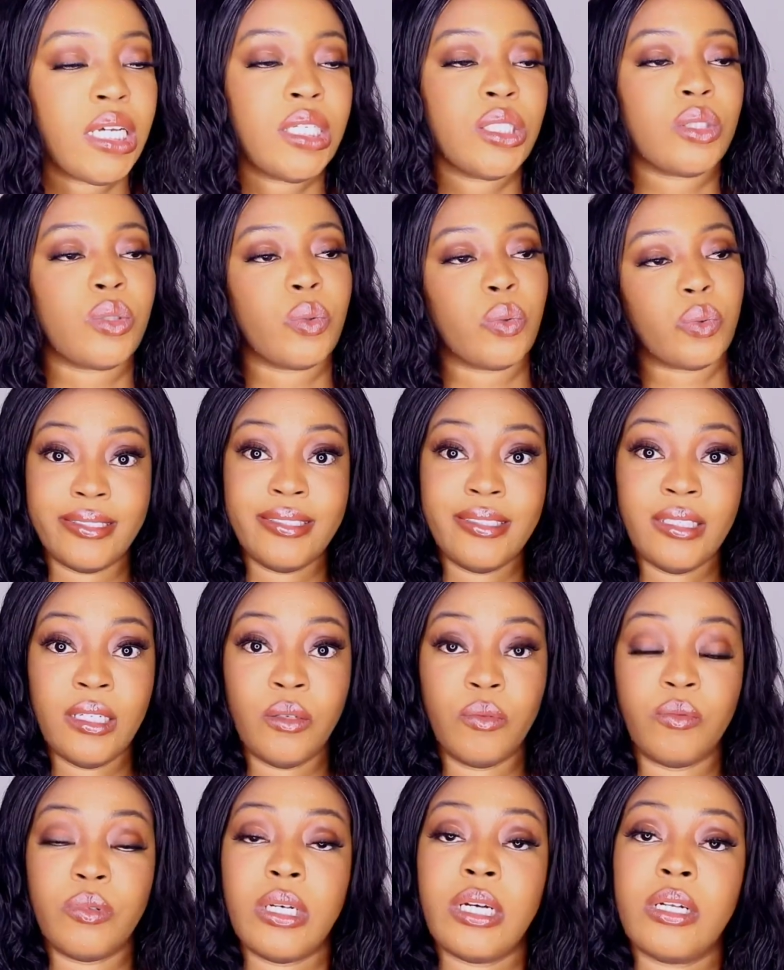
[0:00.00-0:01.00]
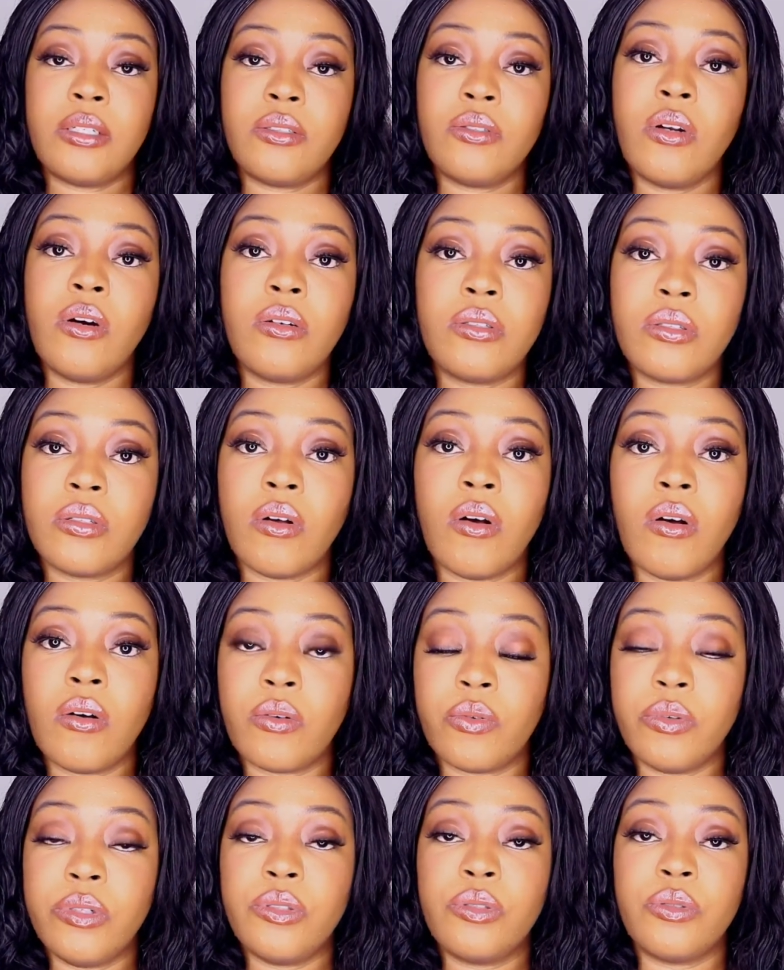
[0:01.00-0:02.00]
So we are not all
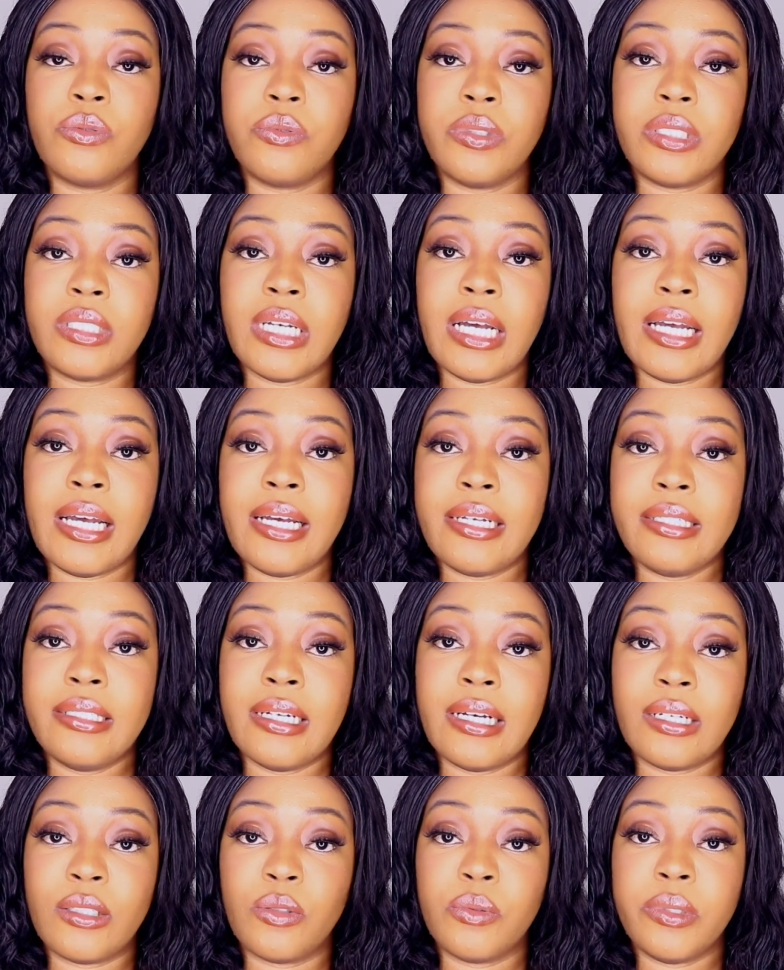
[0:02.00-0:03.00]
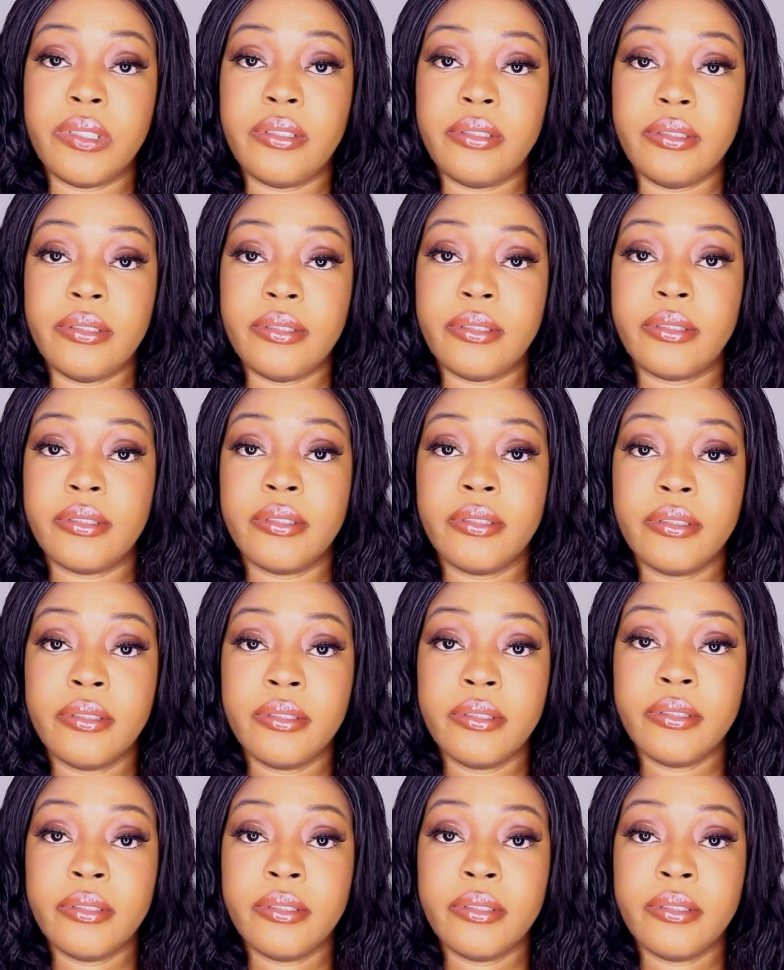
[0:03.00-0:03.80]
going to retire in our 20s.